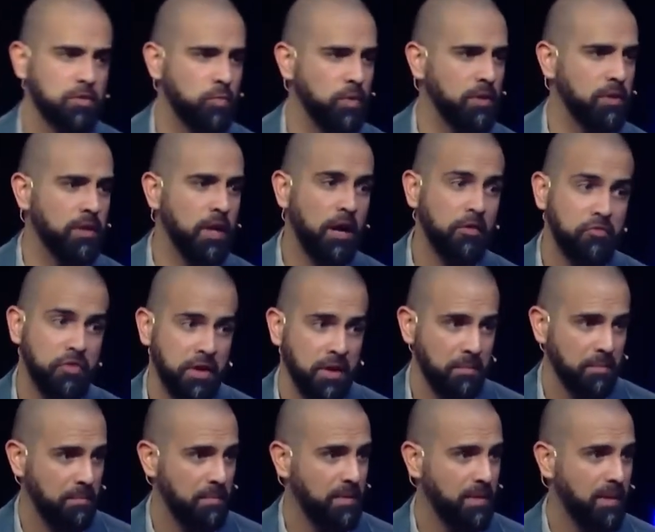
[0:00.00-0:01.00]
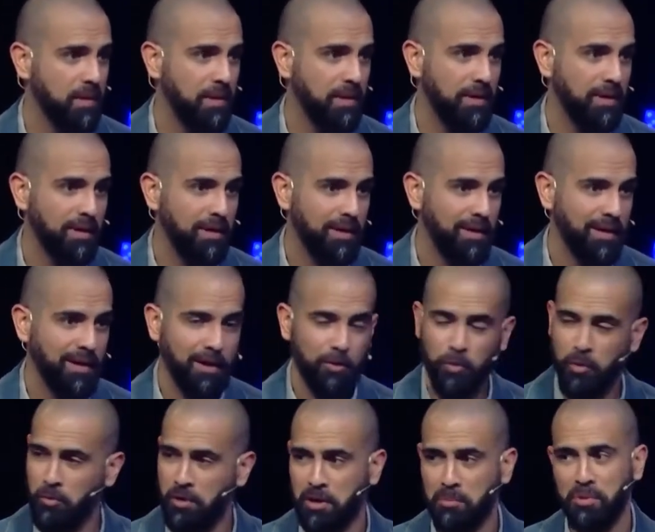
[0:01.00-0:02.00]
we love him.
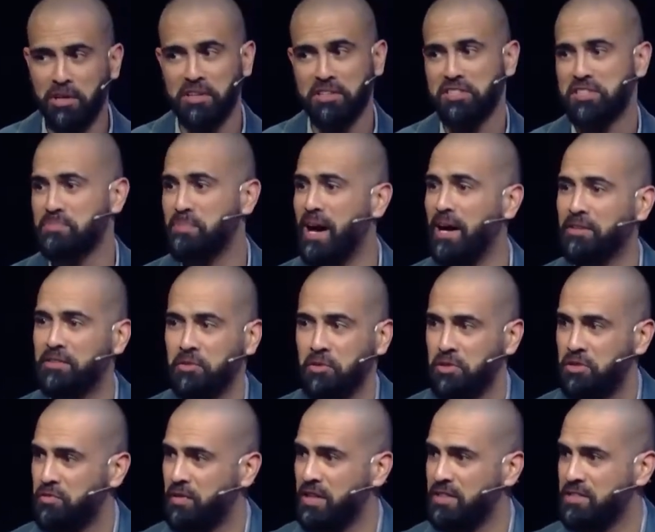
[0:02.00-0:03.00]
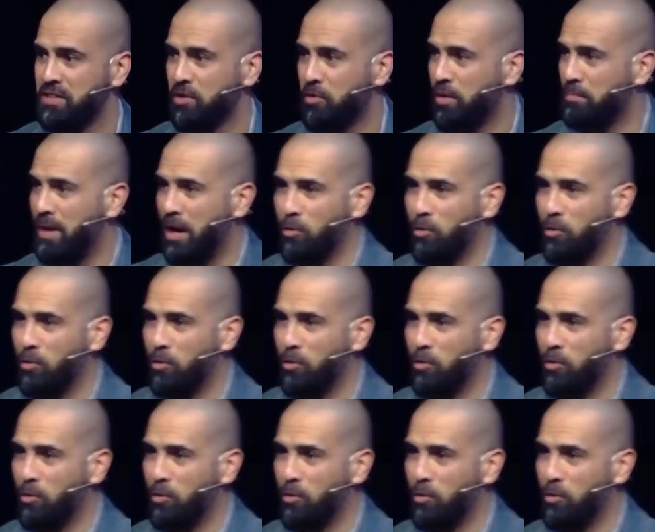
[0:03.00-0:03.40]
We want to bring a smile to his face. You know what, my